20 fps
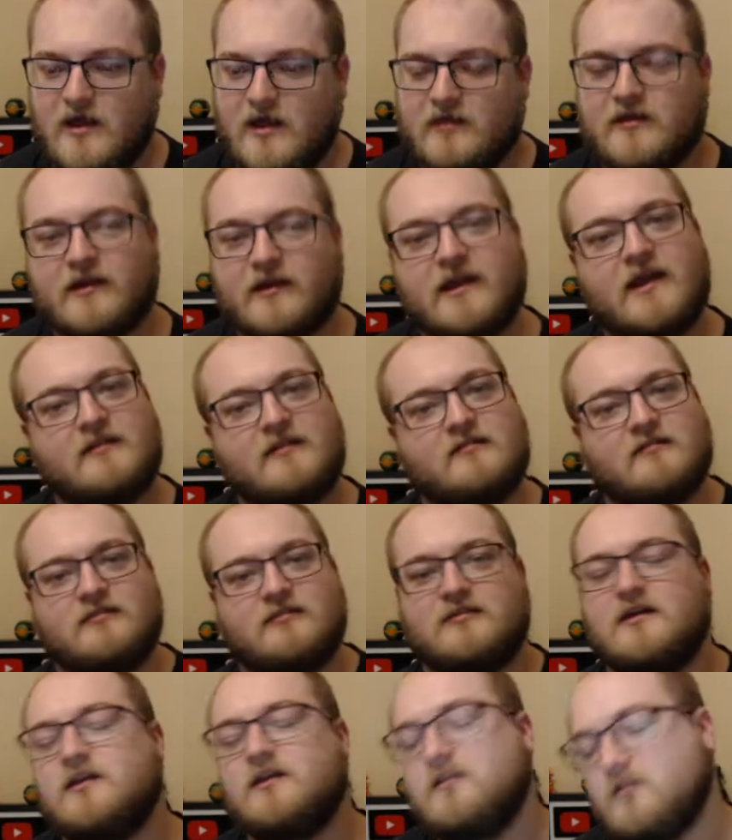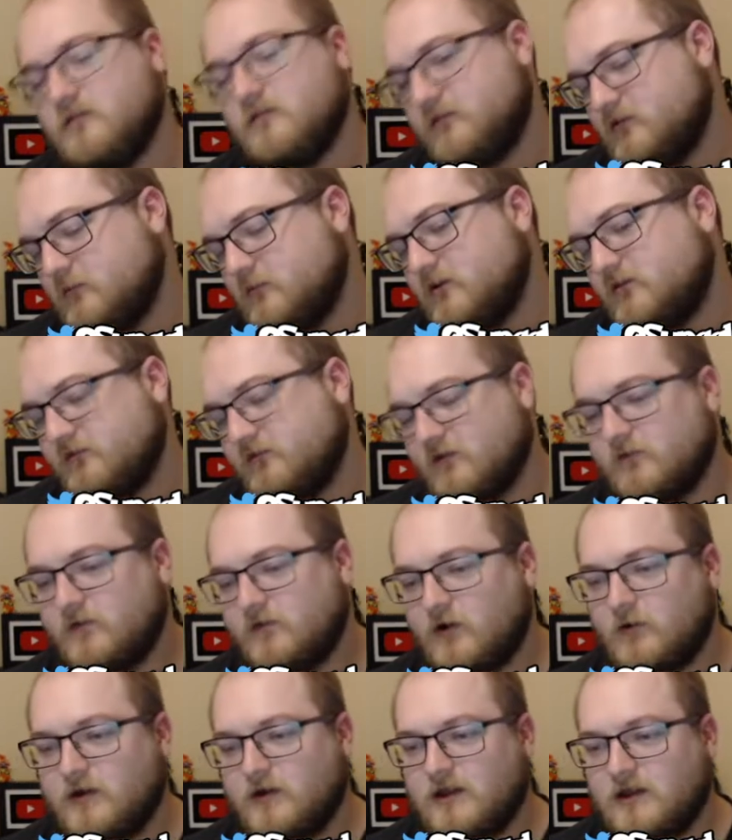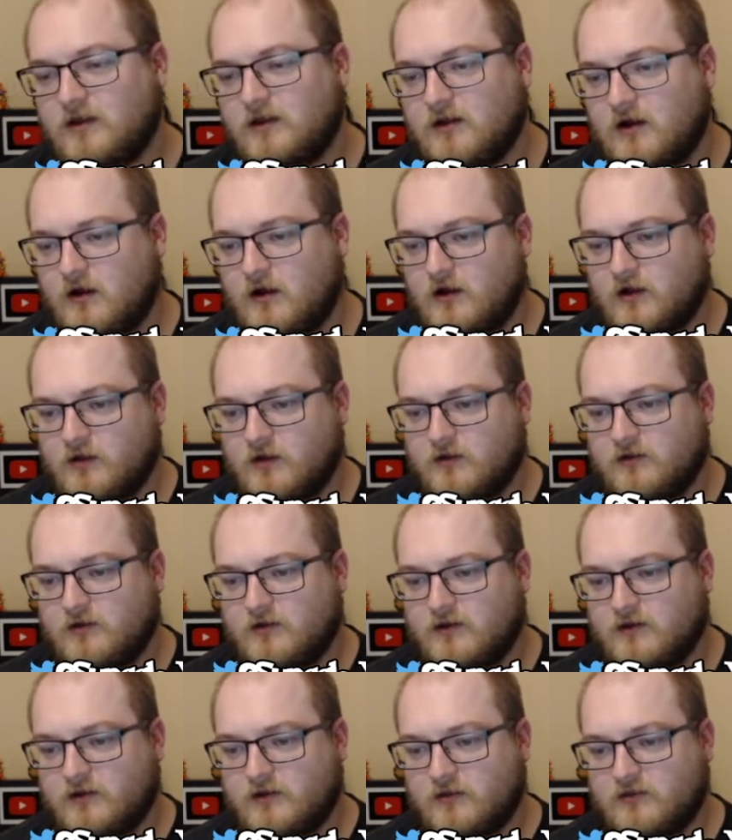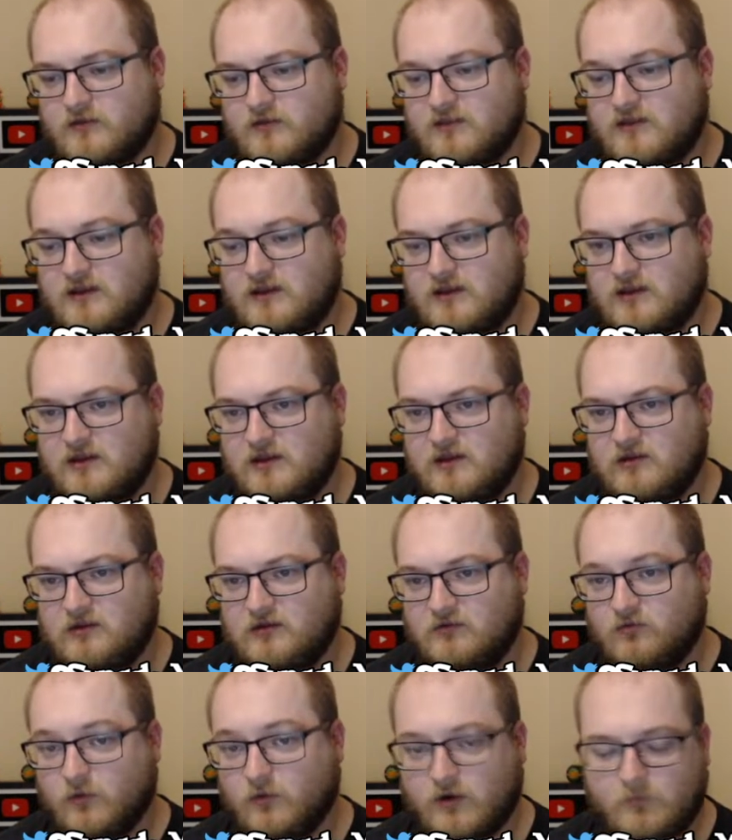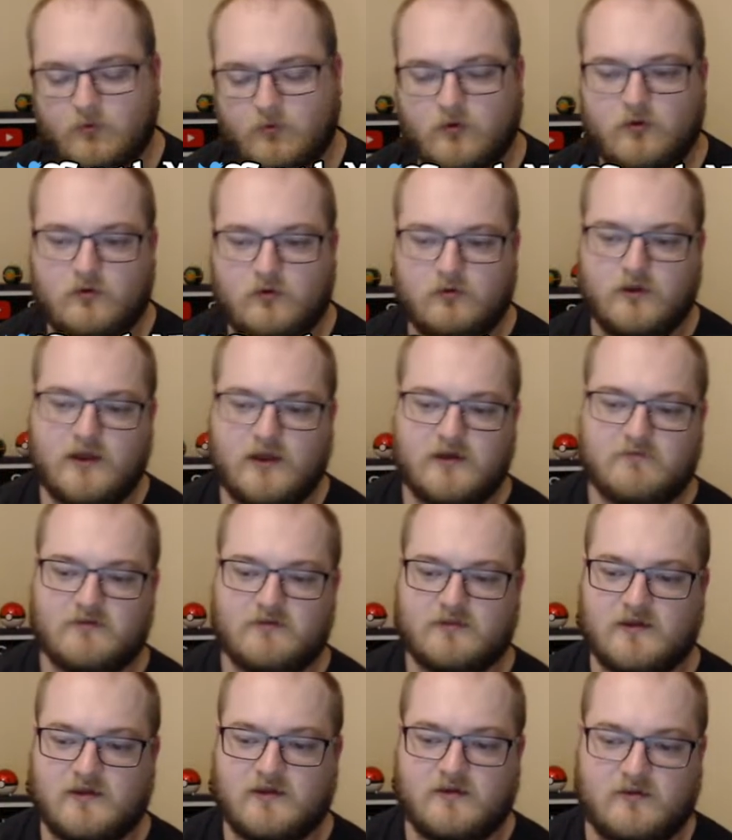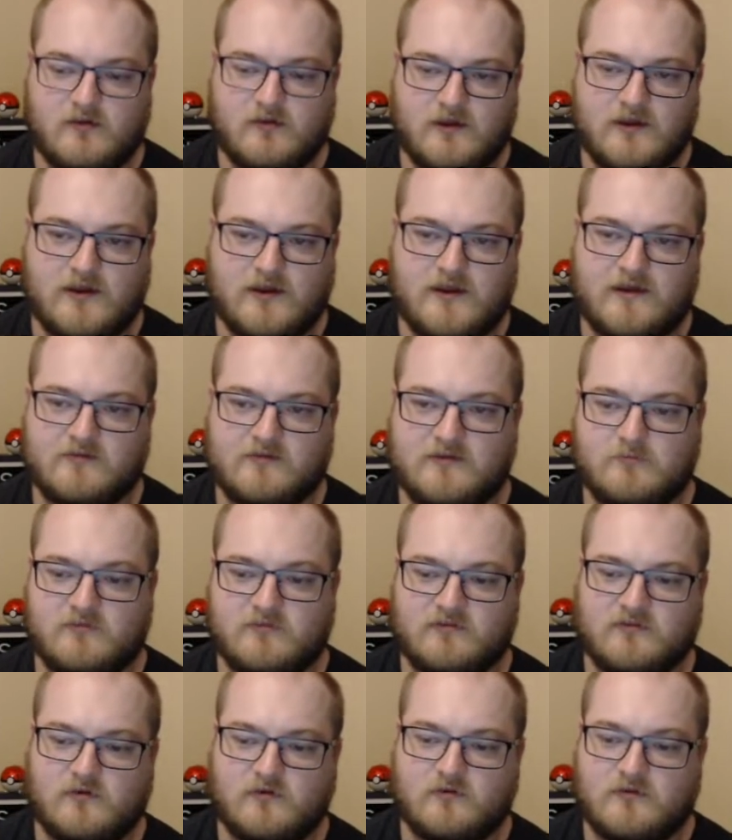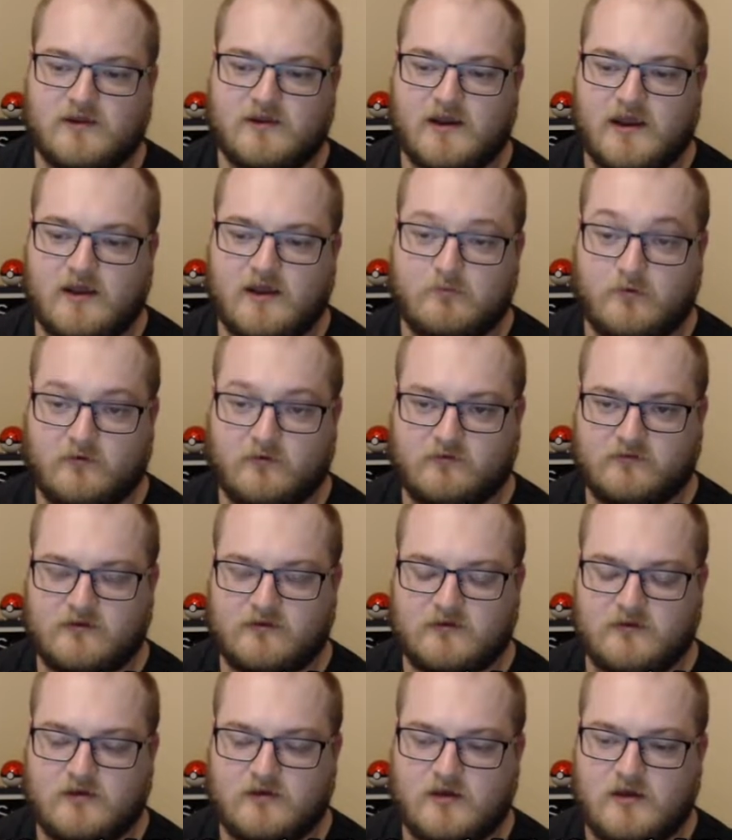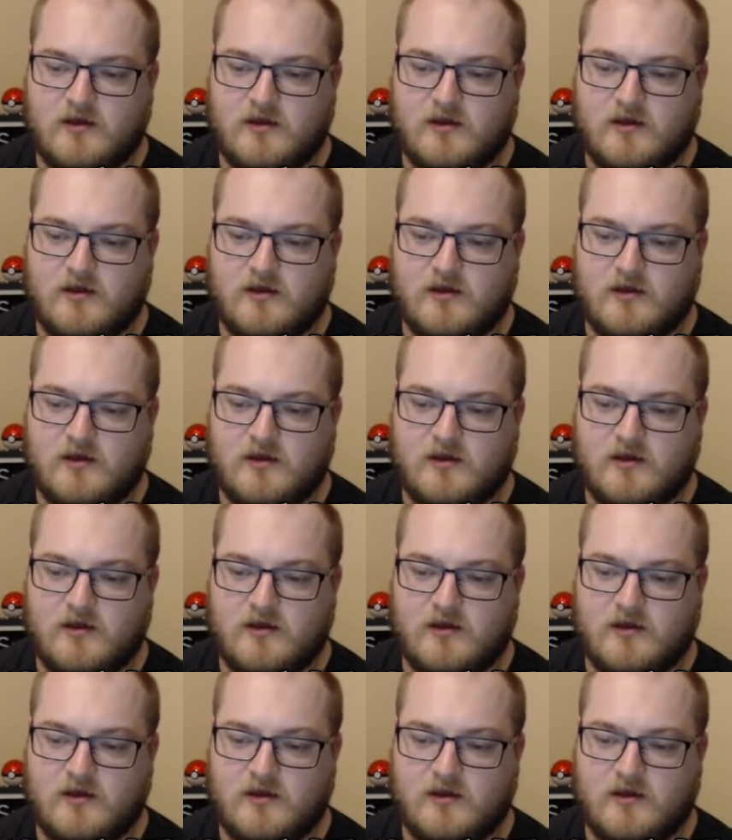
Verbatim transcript: again, thank you all so much for voting on uh, the Twitter poll and everything in the last episode that I had posted.